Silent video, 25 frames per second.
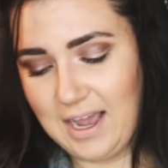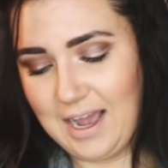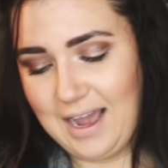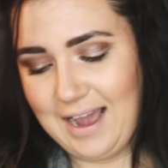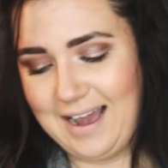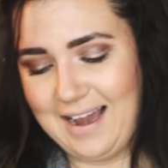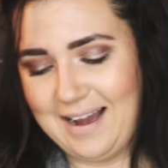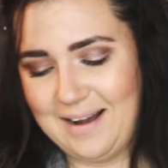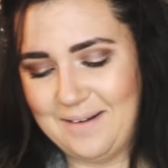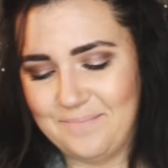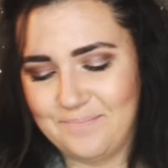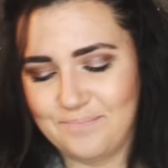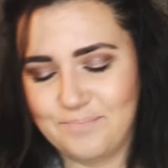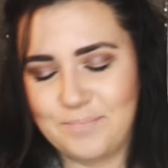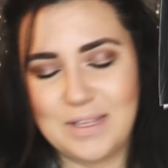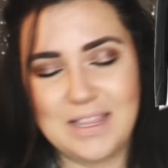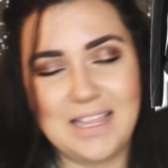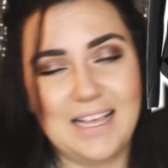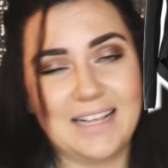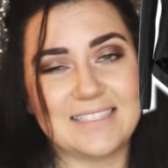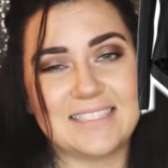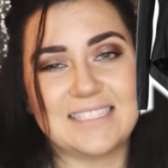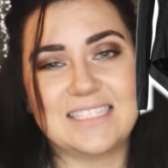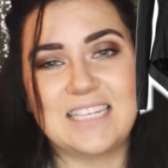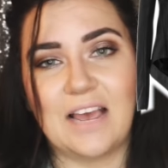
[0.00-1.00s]
But
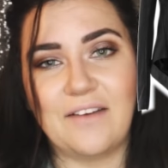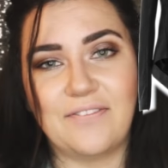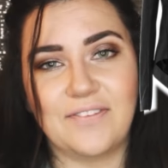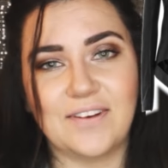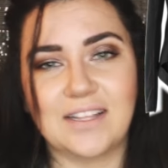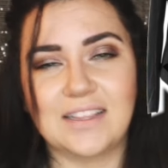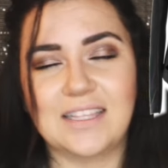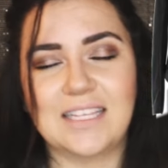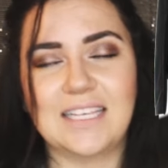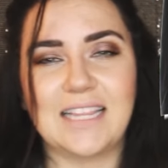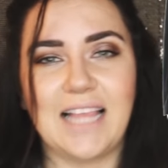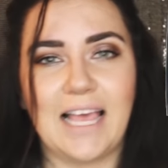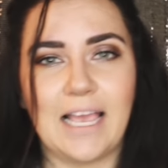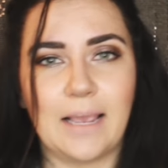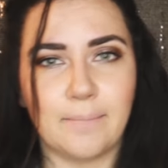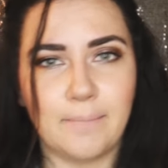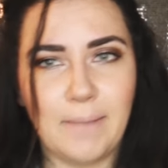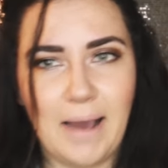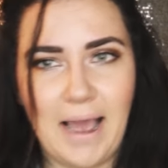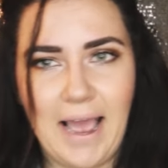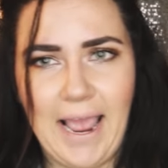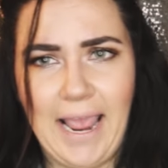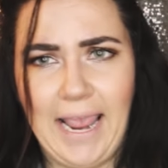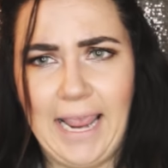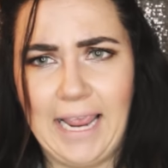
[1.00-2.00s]
that's definitely like
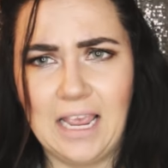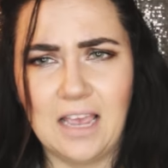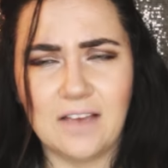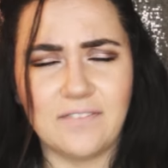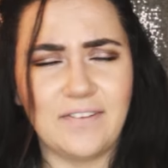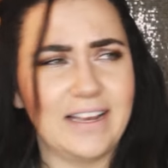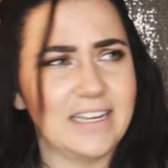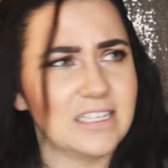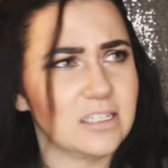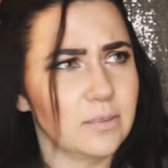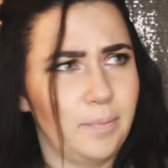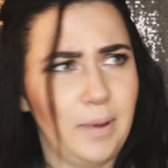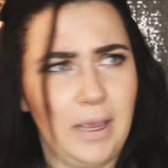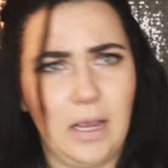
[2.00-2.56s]
my, if I had to